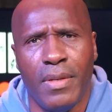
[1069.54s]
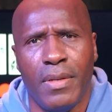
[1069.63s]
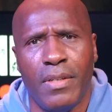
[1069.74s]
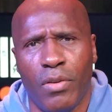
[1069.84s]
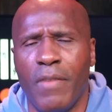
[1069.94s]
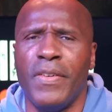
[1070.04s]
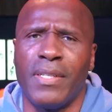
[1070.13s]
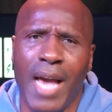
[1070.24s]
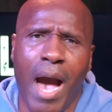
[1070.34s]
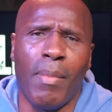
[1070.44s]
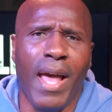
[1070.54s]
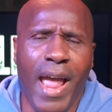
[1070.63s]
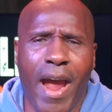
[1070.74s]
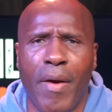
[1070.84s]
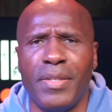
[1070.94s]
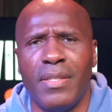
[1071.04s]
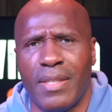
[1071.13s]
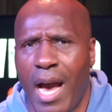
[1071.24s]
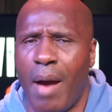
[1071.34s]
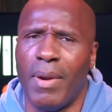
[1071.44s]
So if it's Kamala Harris, it's
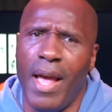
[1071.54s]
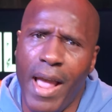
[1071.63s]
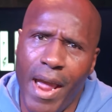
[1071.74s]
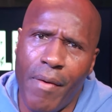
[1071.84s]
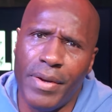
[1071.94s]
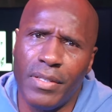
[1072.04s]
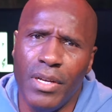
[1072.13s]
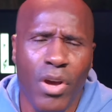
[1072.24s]
Kamala Harris.